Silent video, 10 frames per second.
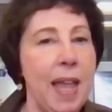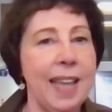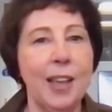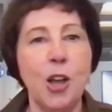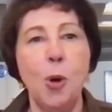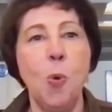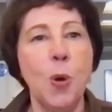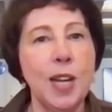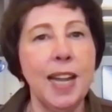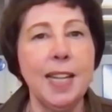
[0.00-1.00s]
big
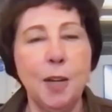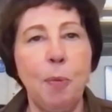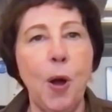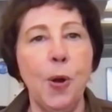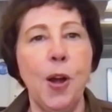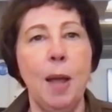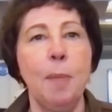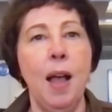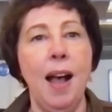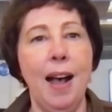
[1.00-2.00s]
coordinated
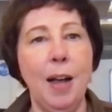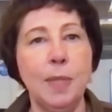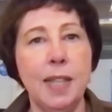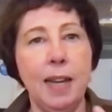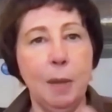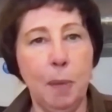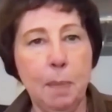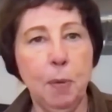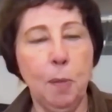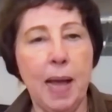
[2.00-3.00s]
program, sending
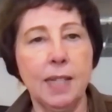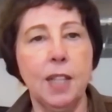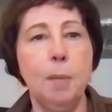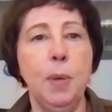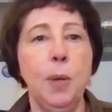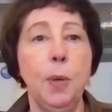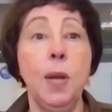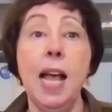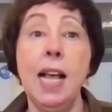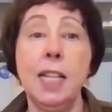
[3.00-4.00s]
people back to the moon,
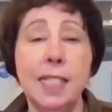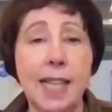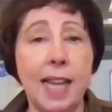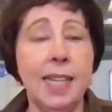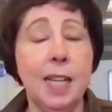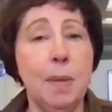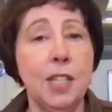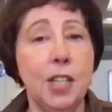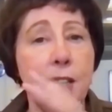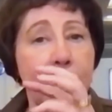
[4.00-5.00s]
sending a mission